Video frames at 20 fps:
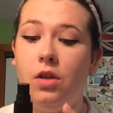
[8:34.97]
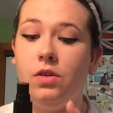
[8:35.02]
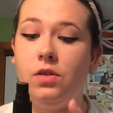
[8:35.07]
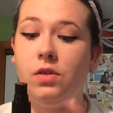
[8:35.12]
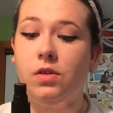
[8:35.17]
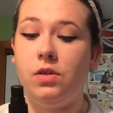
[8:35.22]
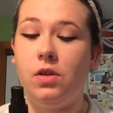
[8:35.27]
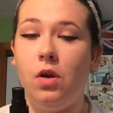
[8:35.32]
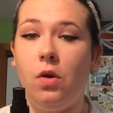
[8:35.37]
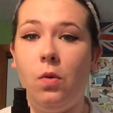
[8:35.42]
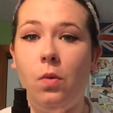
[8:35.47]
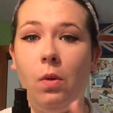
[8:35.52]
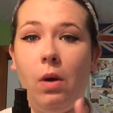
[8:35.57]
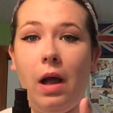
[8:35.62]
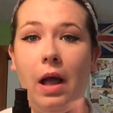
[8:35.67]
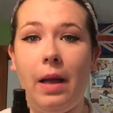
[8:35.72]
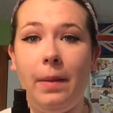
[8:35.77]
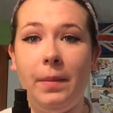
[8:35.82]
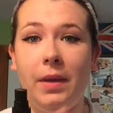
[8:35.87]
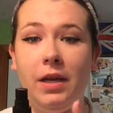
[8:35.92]
So
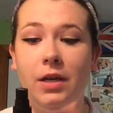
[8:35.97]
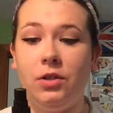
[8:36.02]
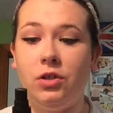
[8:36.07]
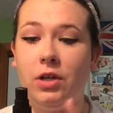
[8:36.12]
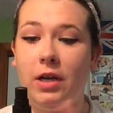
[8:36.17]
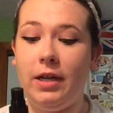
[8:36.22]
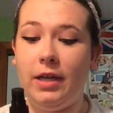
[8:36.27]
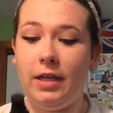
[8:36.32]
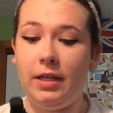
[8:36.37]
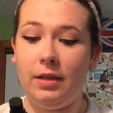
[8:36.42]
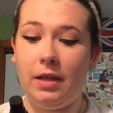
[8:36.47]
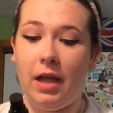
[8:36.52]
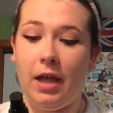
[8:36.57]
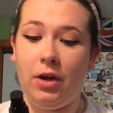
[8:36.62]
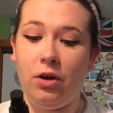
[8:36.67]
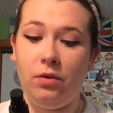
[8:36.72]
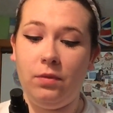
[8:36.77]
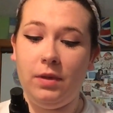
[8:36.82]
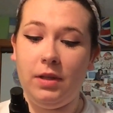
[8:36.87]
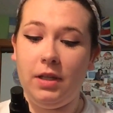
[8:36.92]
I'm gonna try it. I
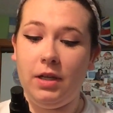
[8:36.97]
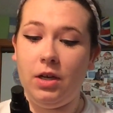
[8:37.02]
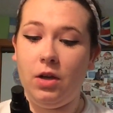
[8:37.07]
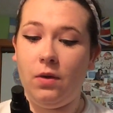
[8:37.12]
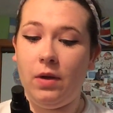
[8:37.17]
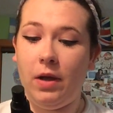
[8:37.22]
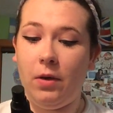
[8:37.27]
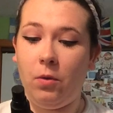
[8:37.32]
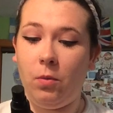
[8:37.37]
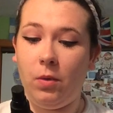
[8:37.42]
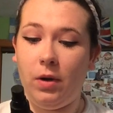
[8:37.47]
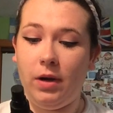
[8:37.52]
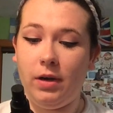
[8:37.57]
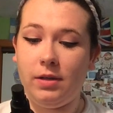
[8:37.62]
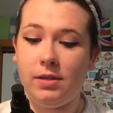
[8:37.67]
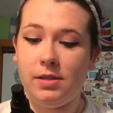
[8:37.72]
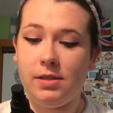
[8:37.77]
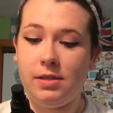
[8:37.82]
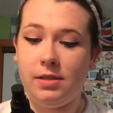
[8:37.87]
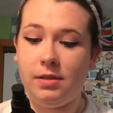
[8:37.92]
don't really know how it
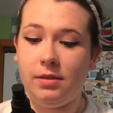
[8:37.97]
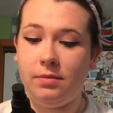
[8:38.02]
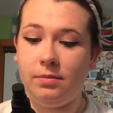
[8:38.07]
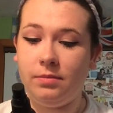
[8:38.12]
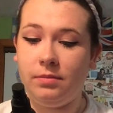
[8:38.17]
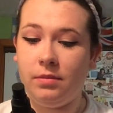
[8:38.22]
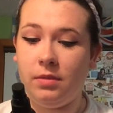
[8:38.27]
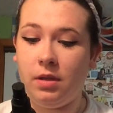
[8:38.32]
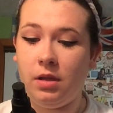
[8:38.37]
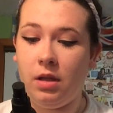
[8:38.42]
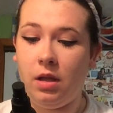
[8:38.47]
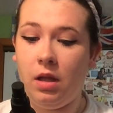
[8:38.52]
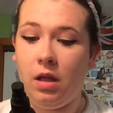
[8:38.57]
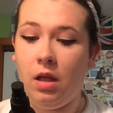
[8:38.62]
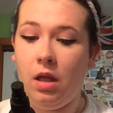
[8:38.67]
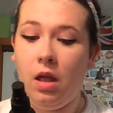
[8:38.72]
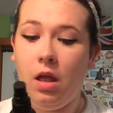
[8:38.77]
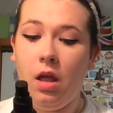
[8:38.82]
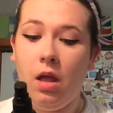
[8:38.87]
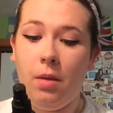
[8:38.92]
works,
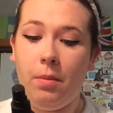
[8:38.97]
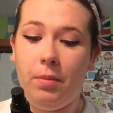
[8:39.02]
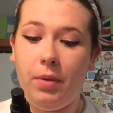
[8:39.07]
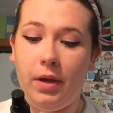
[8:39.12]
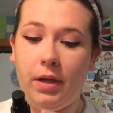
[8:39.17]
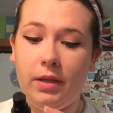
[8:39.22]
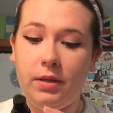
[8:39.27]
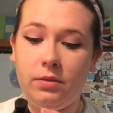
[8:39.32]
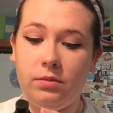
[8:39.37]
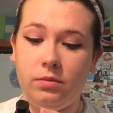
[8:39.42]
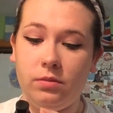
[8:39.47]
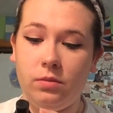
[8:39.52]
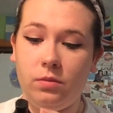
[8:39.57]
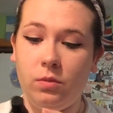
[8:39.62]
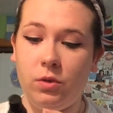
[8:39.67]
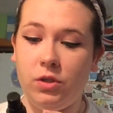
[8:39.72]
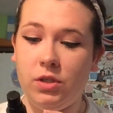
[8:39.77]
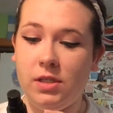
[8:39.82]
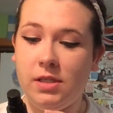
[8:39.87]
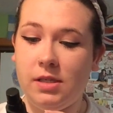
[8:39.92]
but
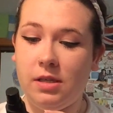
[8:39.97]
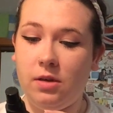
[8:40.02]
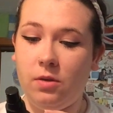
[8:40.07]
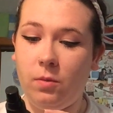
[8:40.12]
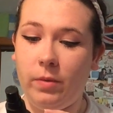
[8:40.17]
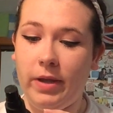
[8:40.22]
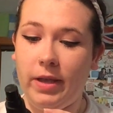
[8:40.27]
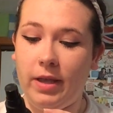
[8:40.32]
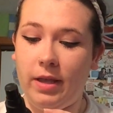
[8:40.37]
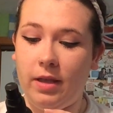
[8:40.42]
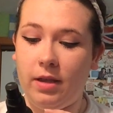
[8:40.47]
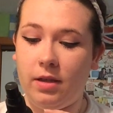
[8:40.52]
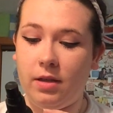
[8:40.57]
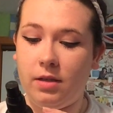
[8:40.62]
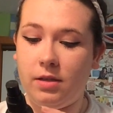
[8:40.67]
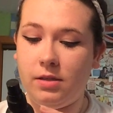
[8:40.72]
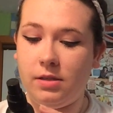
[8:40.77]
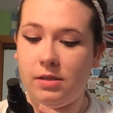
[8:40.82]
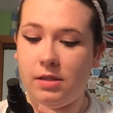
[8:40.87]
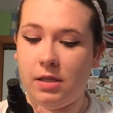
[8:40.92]
we're just gonna wing it
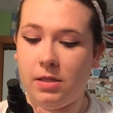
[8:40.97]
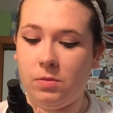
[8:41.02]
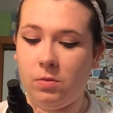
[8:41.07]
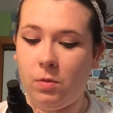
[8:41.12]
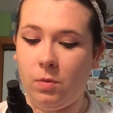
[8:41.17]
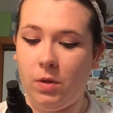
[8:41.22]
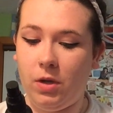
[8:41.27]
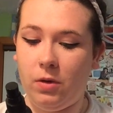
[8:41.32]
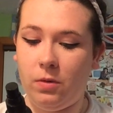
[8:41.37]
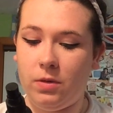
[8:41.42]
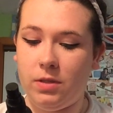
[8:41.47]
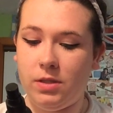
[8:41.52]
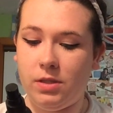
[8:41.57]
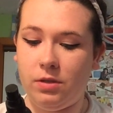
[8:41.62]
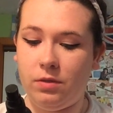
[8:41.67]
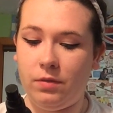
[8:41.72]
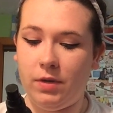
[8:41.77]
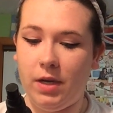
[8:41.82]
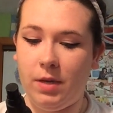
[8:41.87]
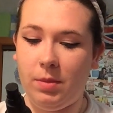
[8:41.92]
because that's what we always
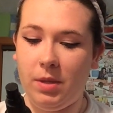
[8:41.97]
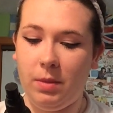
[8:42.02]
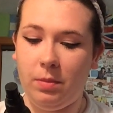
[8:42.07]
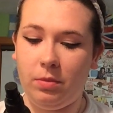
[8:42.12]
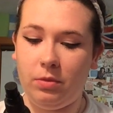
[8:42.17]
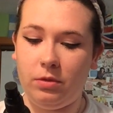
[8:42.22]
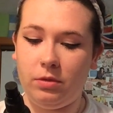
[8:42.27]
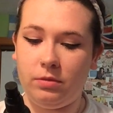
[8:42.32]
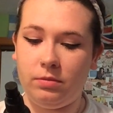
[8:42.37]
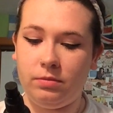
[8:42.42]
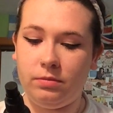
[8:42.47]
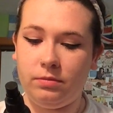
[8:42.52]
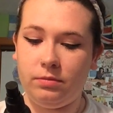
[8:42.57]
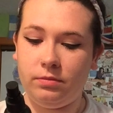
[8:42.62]
do, right, people?